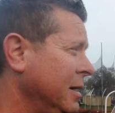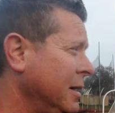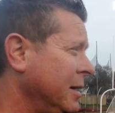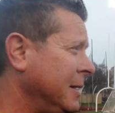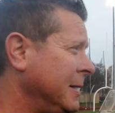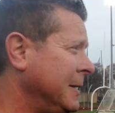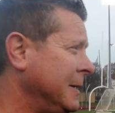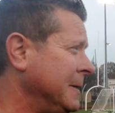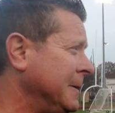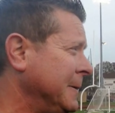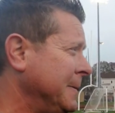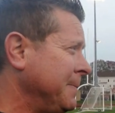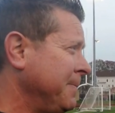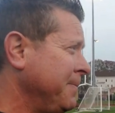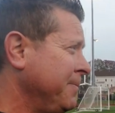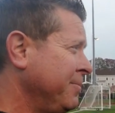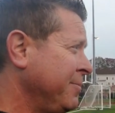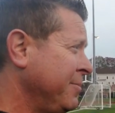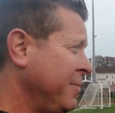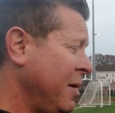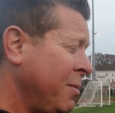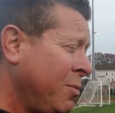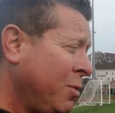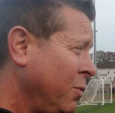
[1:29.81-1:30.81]
Um,
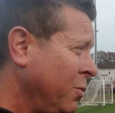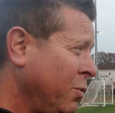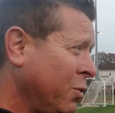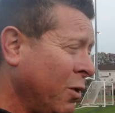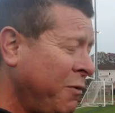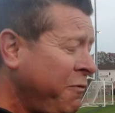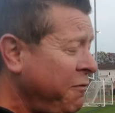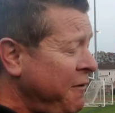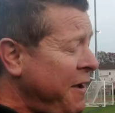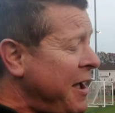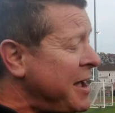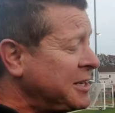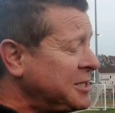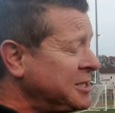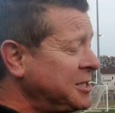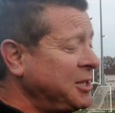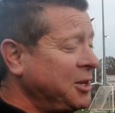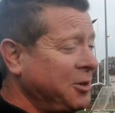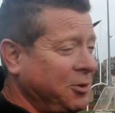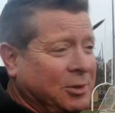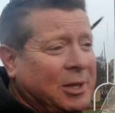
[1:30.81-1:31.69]
yeah, but we're fast too.